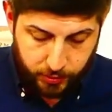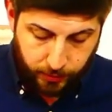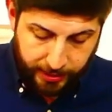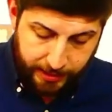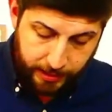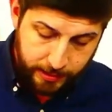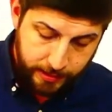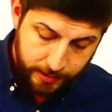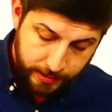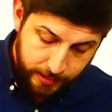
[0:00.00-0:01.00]
away,
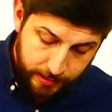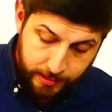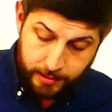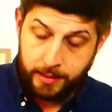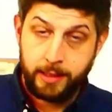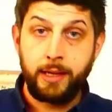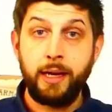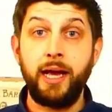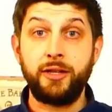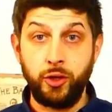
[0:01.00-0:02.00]

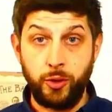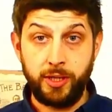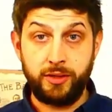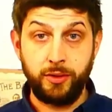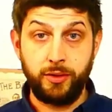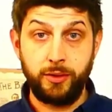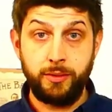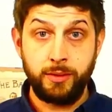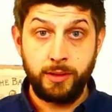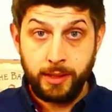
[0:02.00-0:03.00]
and you know what to
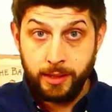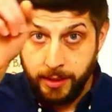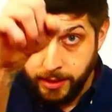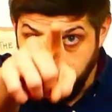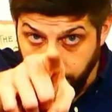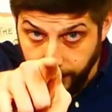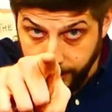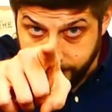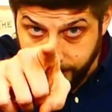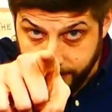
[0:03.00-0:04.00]
do.
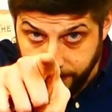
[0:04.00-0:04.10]
Let's get